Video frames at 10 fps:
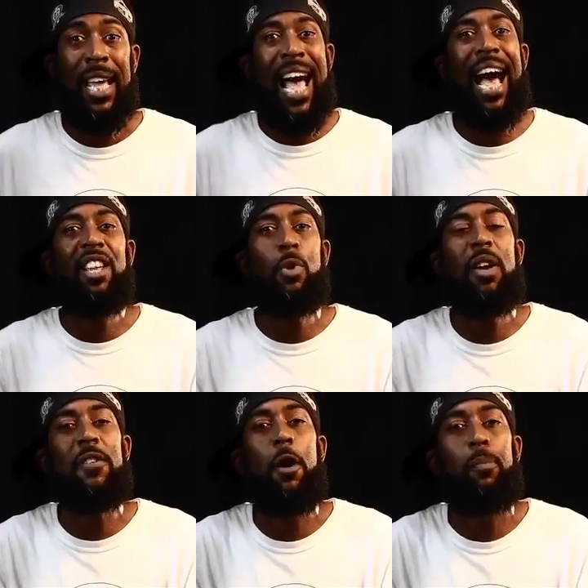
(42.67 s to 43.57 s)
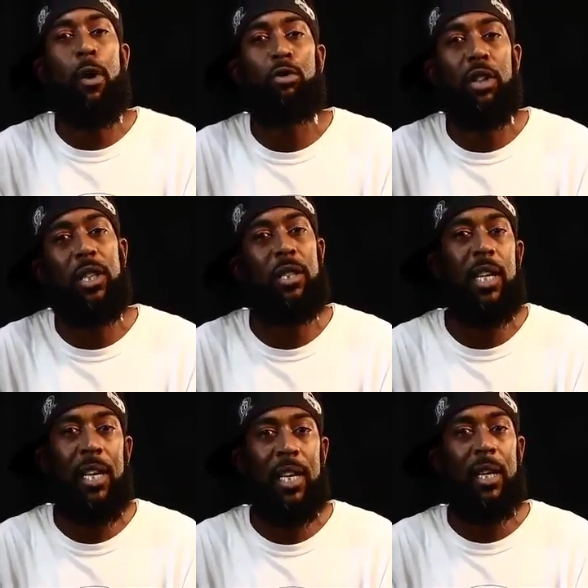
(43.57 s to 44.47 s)
How do you even approach the
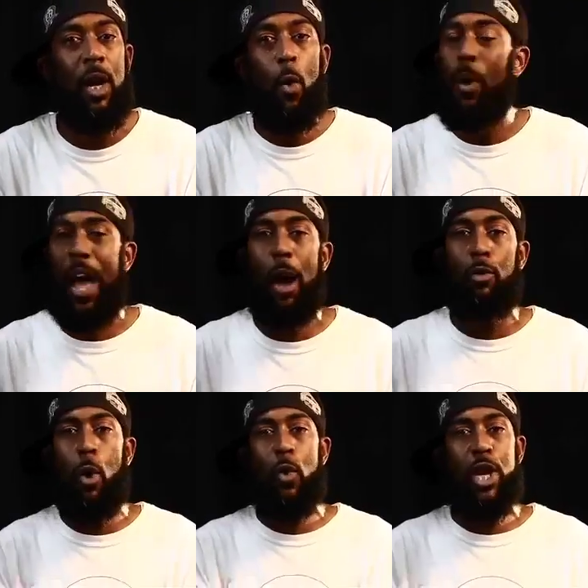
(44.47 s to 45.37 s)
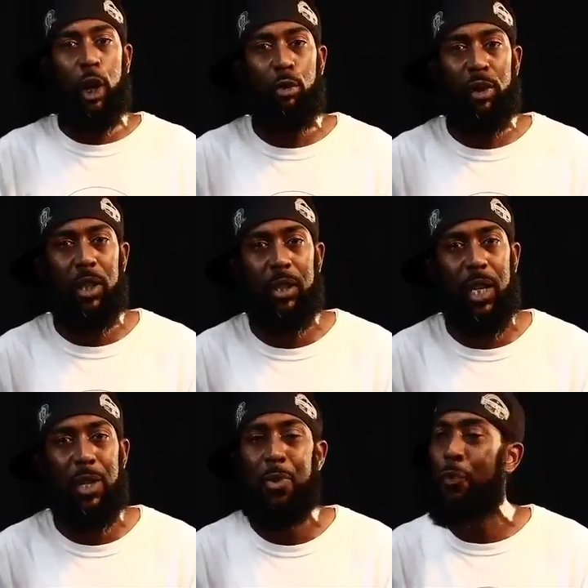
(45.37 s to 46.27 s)
ceiling without knowing you're close to the
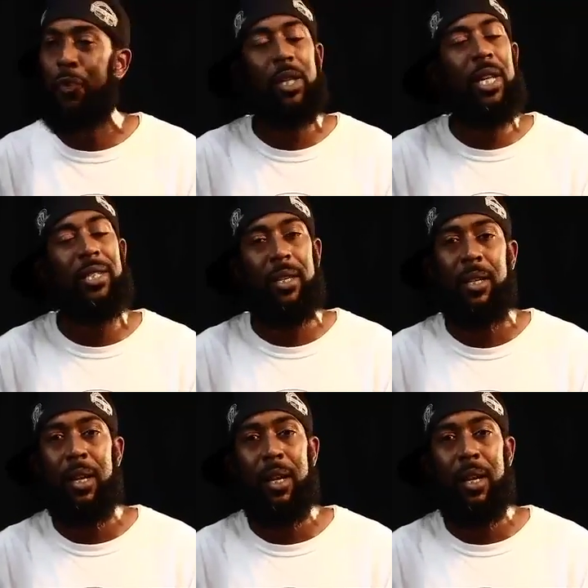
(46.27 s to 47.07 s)
ceiling? You Listen.